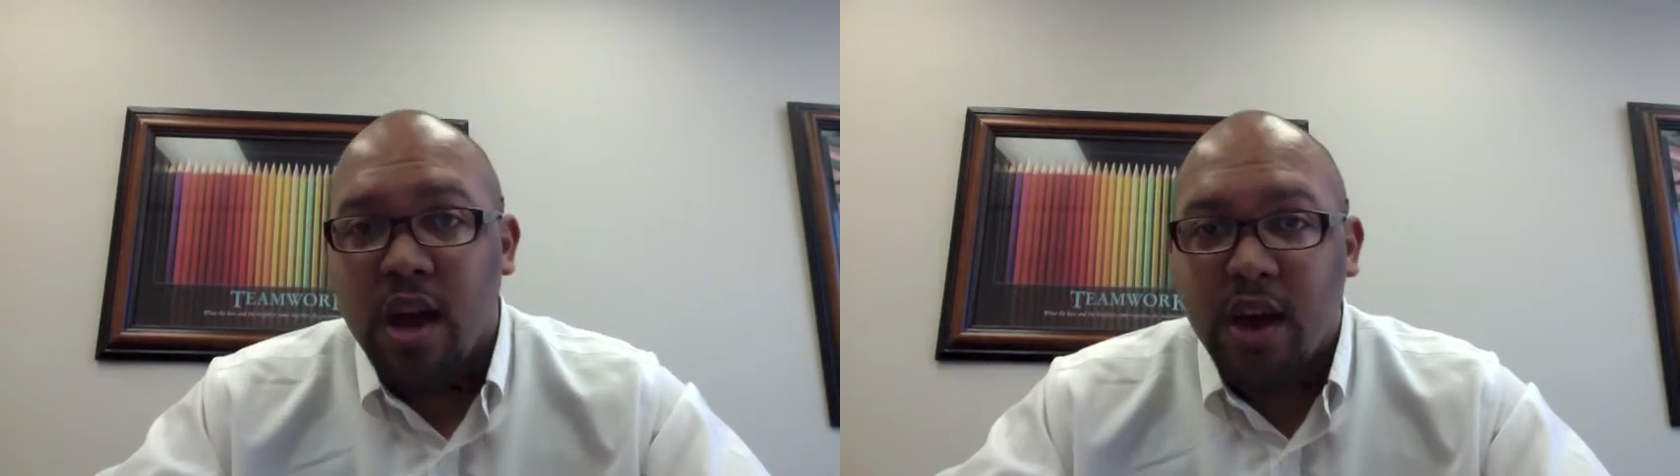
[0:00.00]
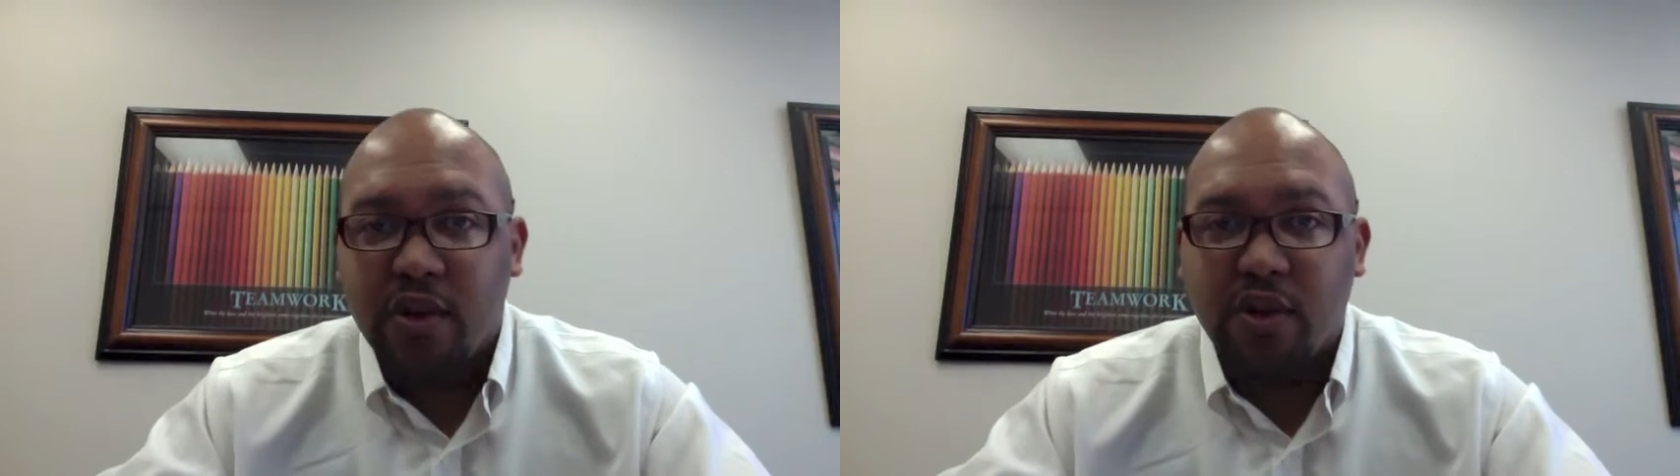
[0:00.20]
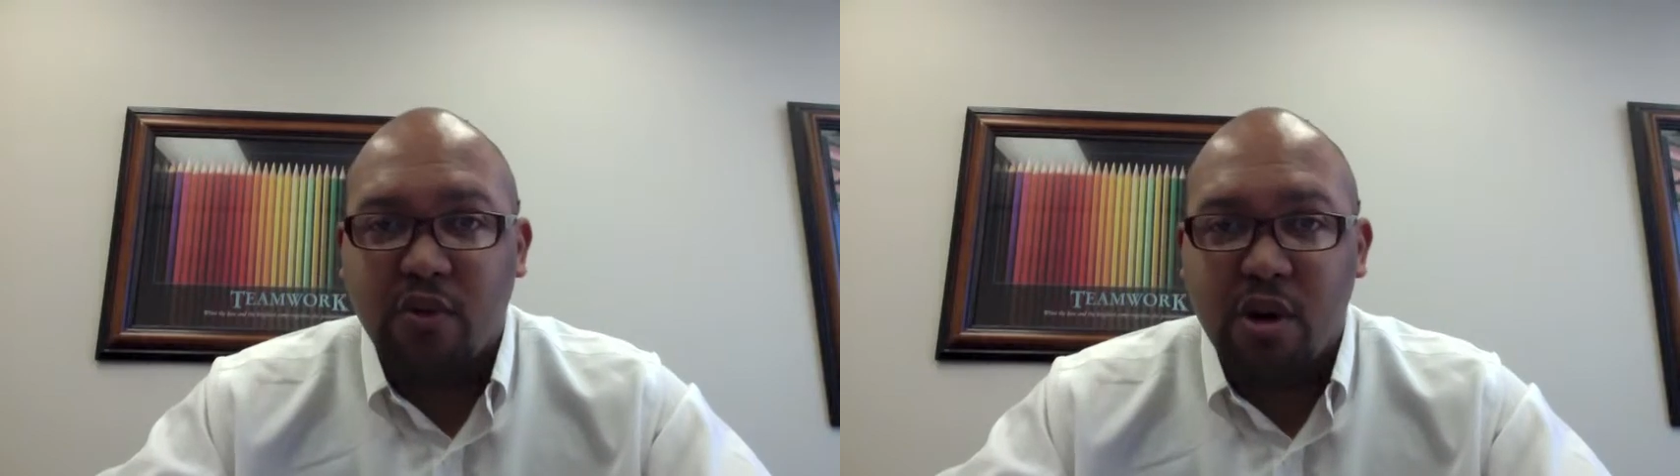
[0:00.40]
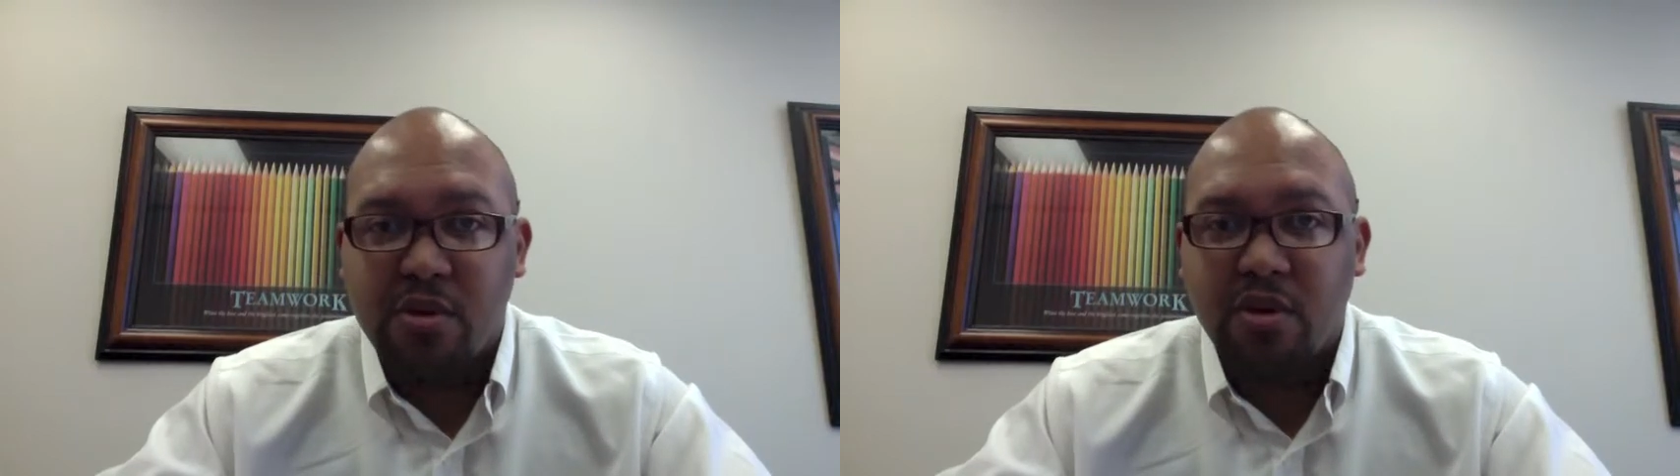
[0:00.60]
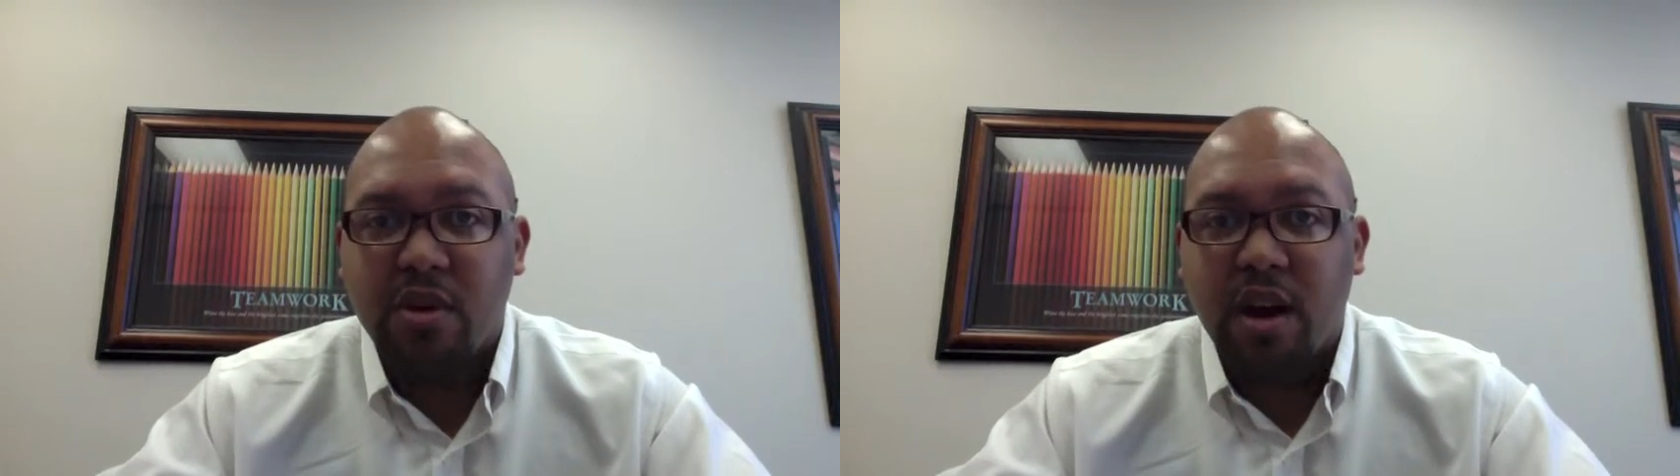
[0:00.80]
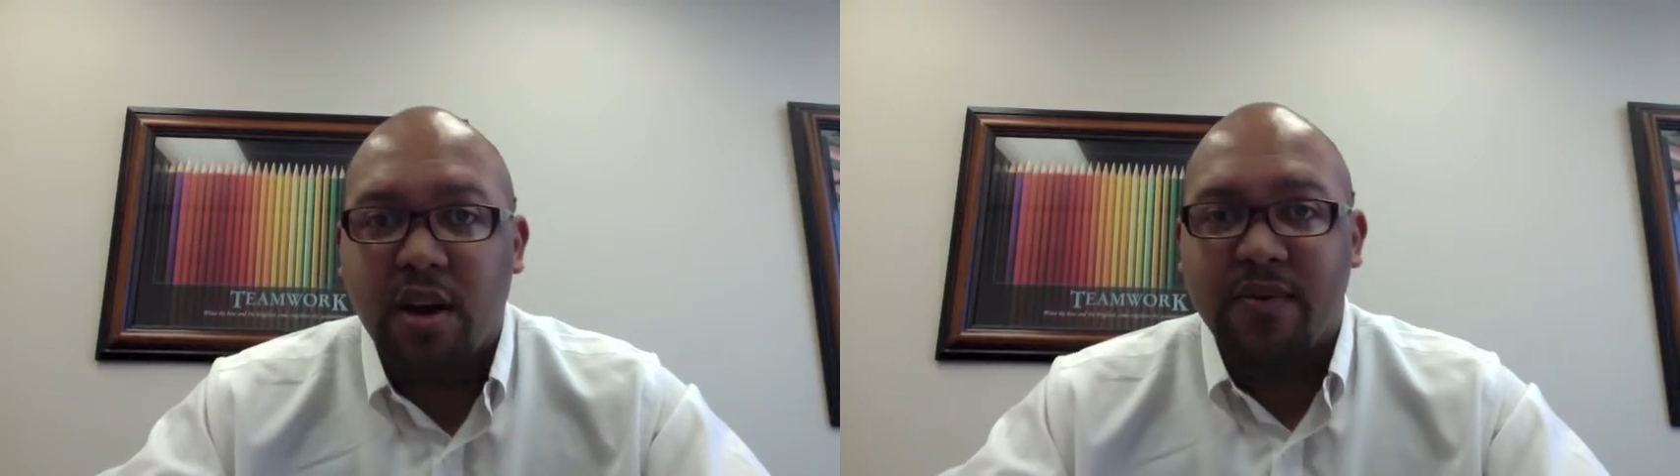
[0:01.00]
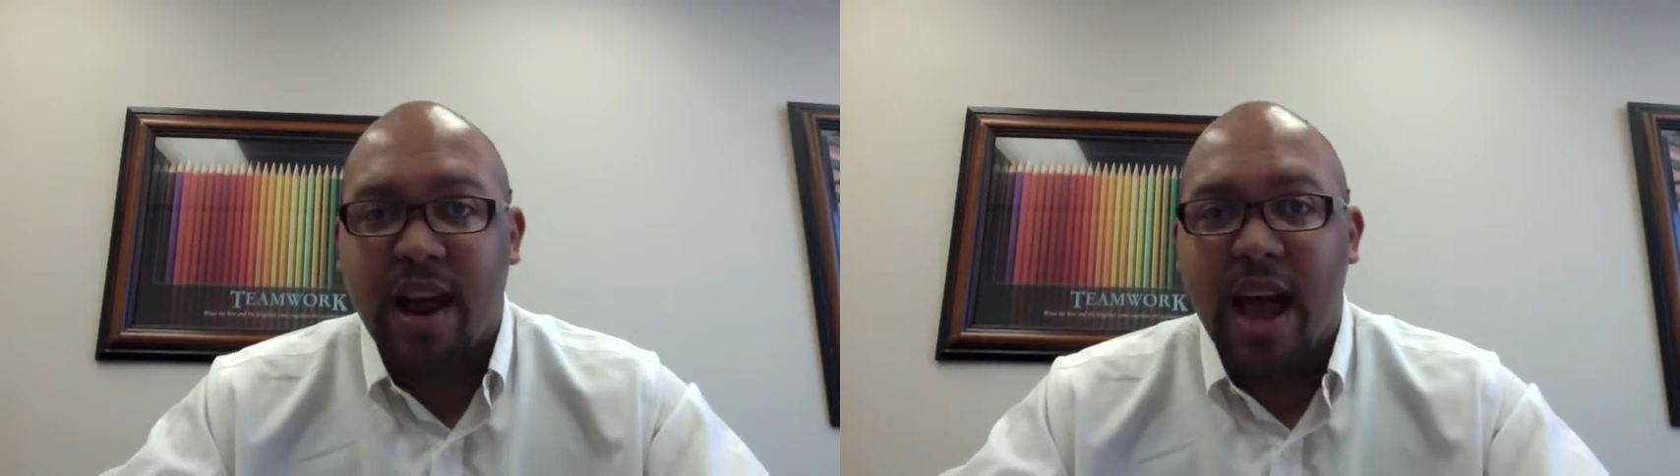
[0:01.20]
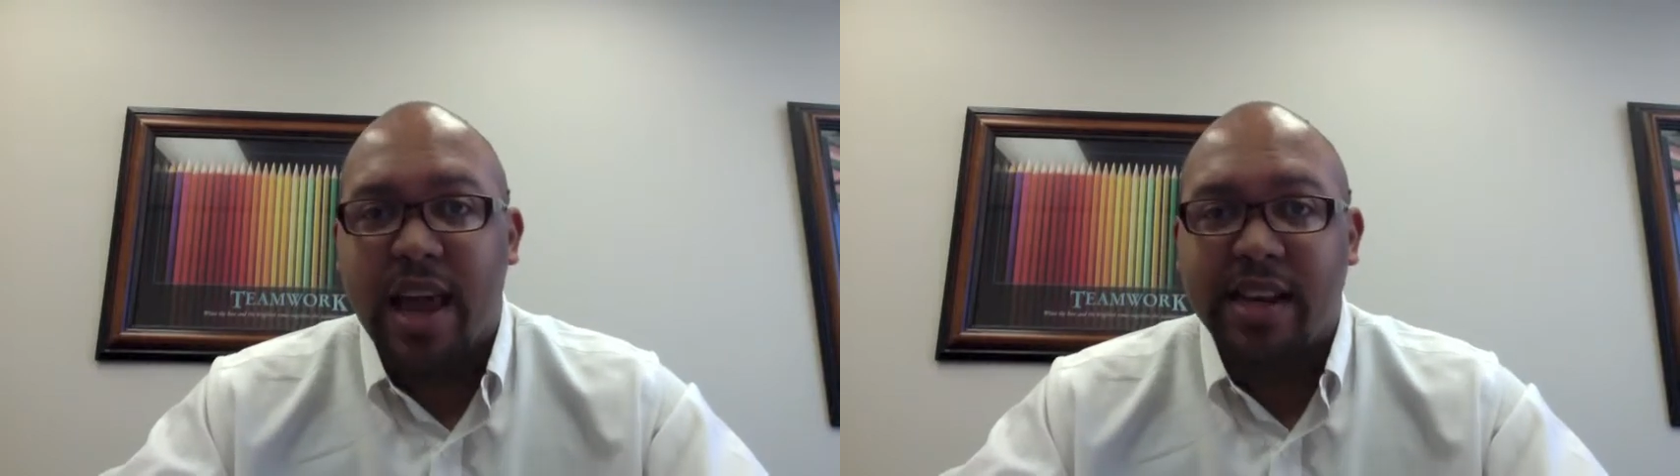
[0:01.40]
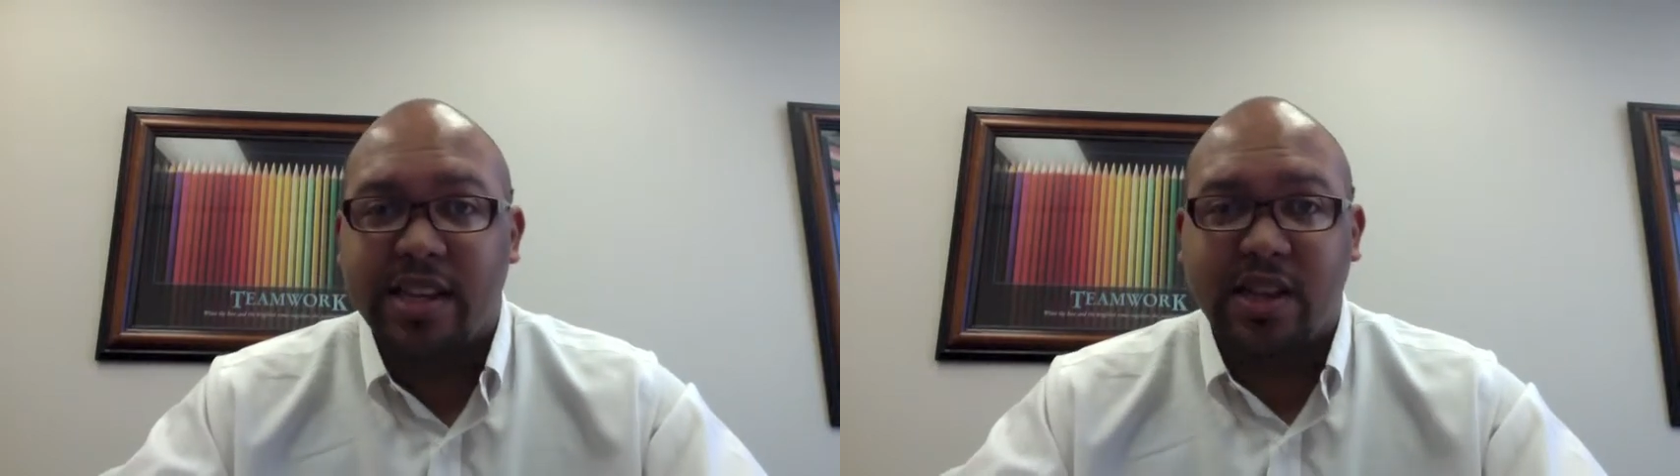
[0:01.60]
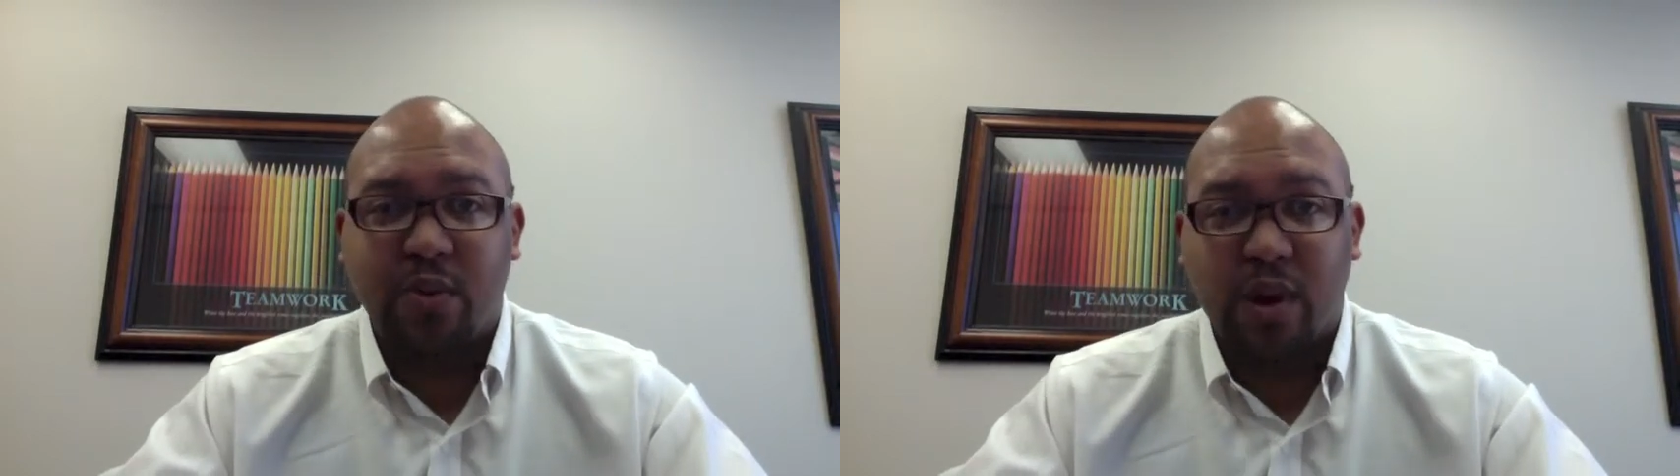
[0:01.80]
and the square root of nine is
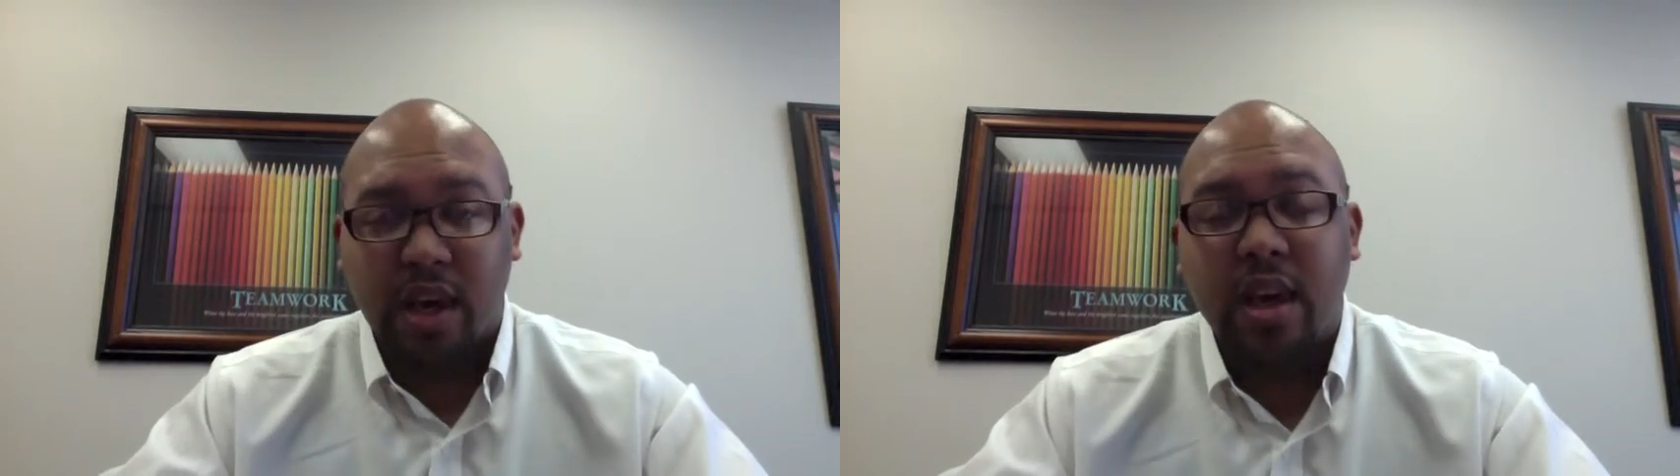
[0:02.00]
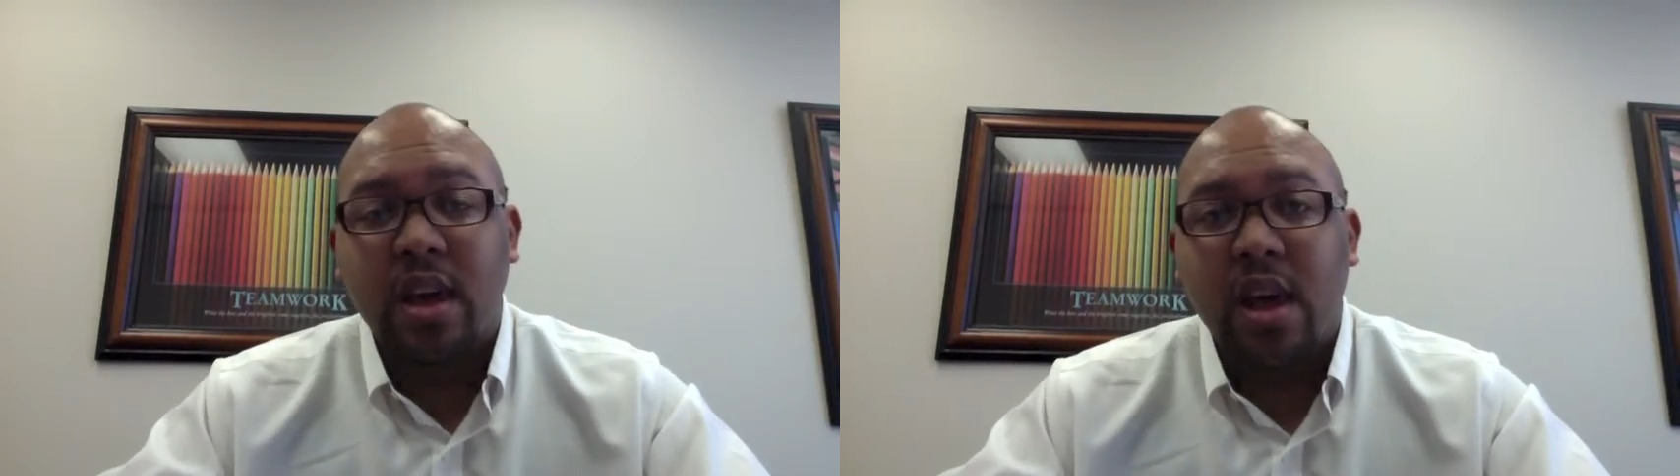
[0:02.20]
three.